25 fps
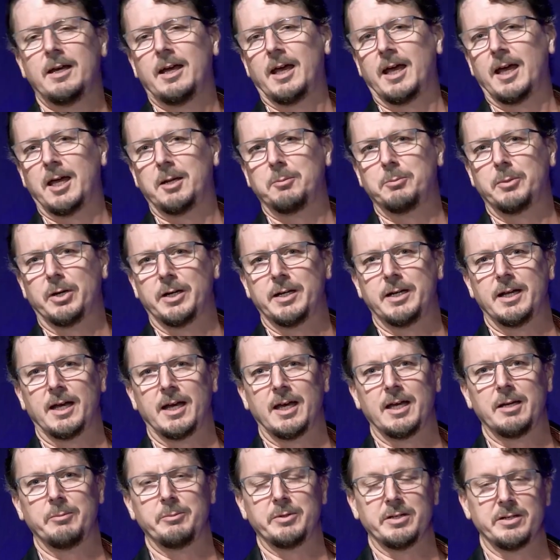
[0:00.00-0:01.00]
and my
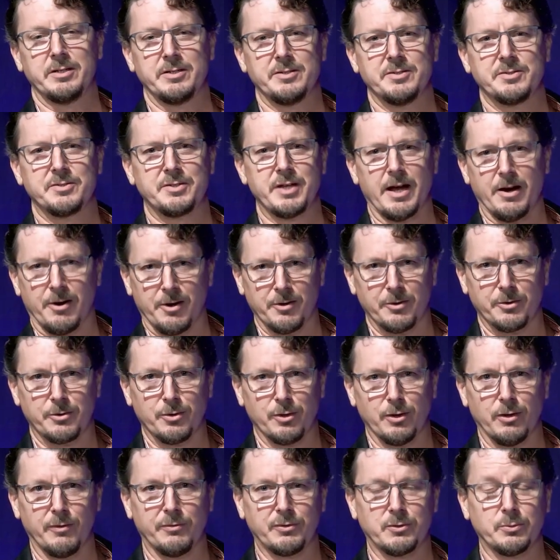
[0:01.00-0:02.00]
name is Darren
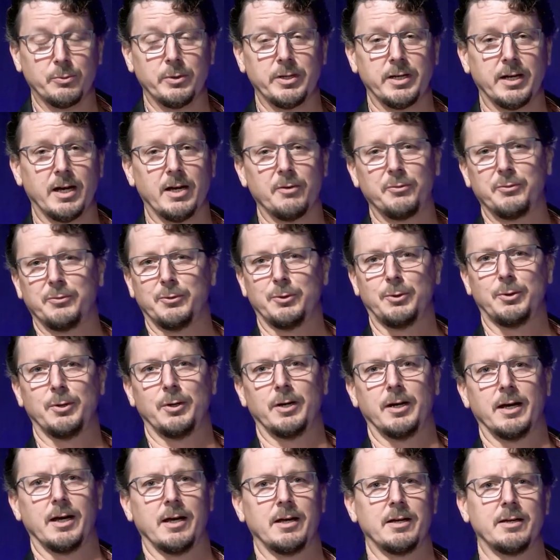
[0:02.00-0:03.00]
Croft. We are
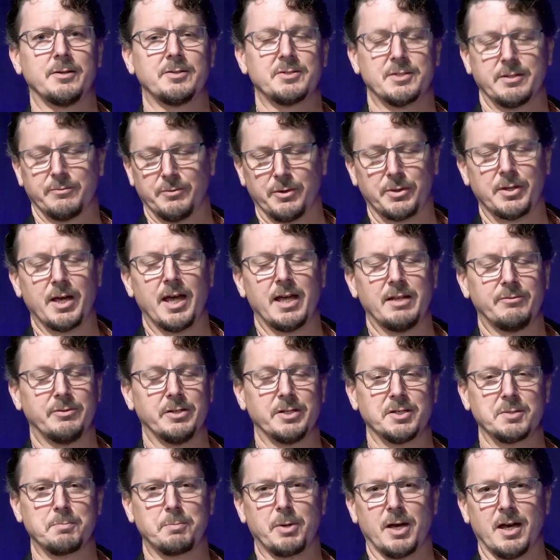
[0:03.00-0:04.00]
four Seventh-day
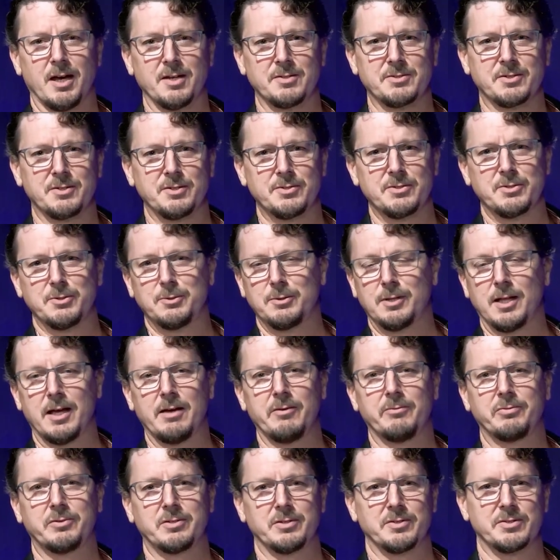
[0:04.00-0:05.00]
Adventist pastors who
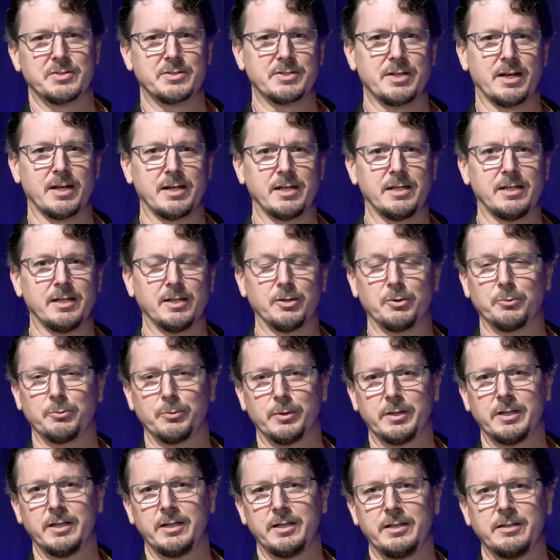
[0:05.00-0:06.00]
love to study and
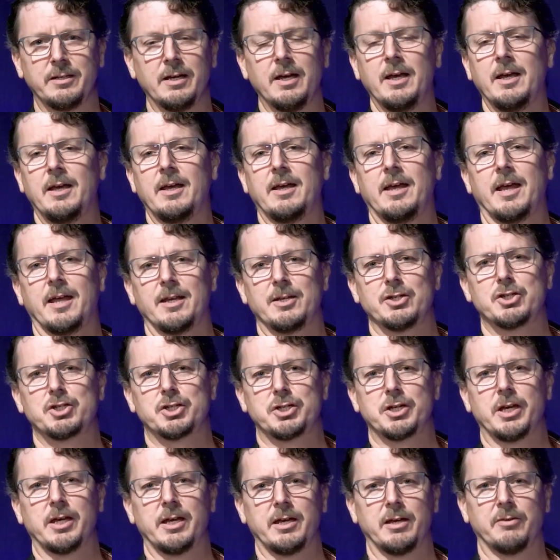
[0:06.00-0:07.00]
read and
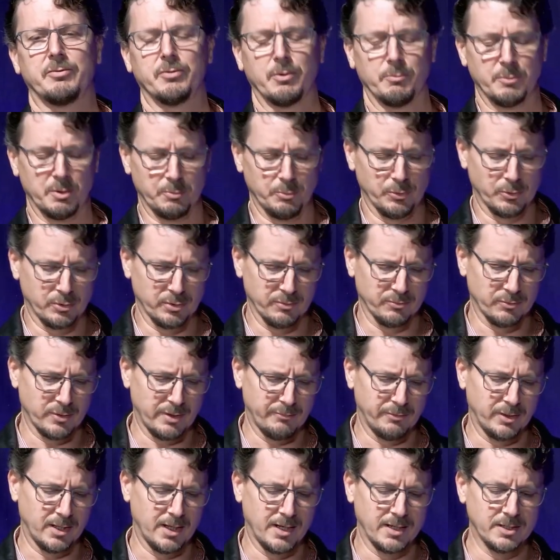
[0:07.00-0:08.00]
share from the book of
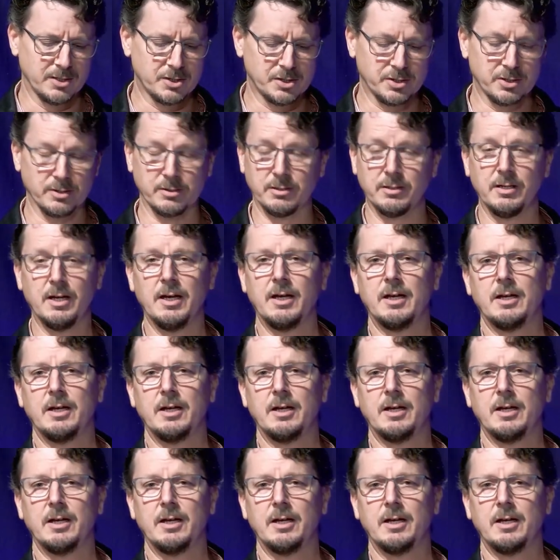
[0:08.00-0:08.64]
Revelation.